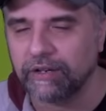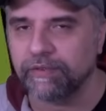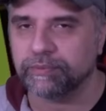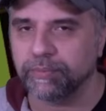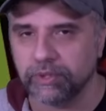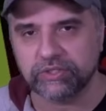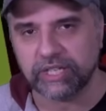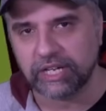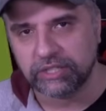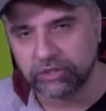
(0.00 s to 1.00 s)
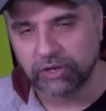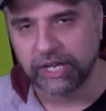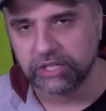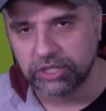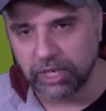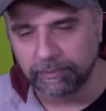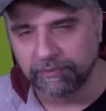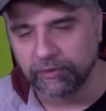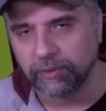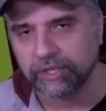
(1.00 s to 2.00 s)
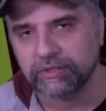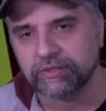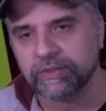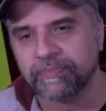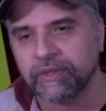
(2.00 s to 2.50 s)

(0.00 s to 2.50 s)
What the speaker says: of his boots and actually try and jump for once.